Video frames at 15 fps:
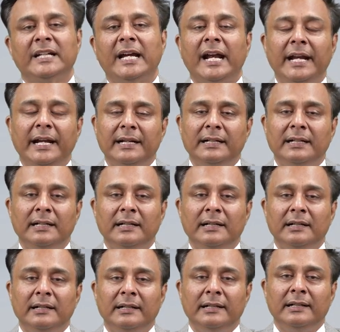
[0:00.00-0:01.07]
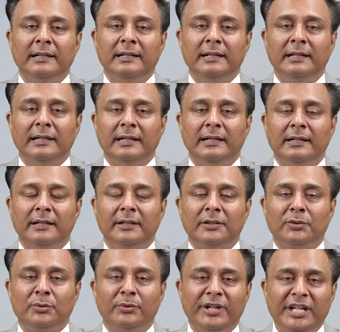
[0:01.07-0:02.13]
and
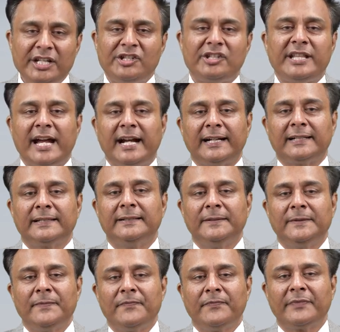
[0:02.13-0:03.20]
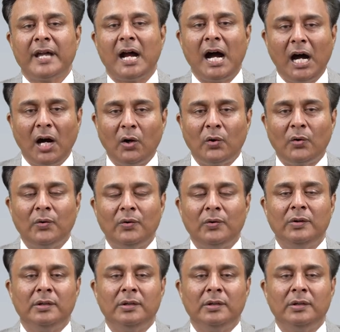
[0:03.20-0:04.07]
to reach that, how